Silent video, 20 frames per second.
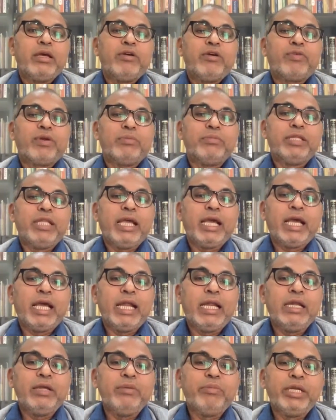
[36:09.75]
From the
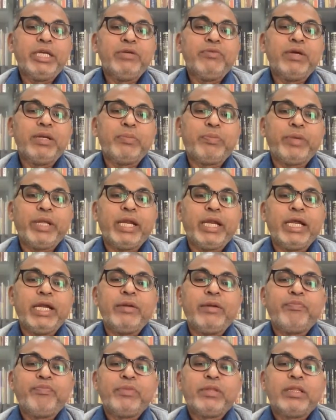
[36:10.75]
early medieval
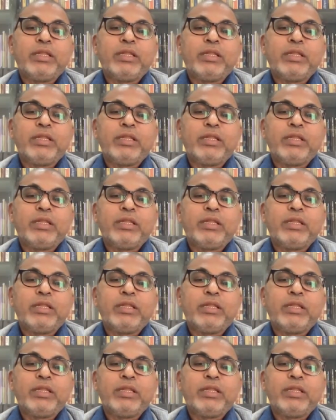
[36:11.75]
period,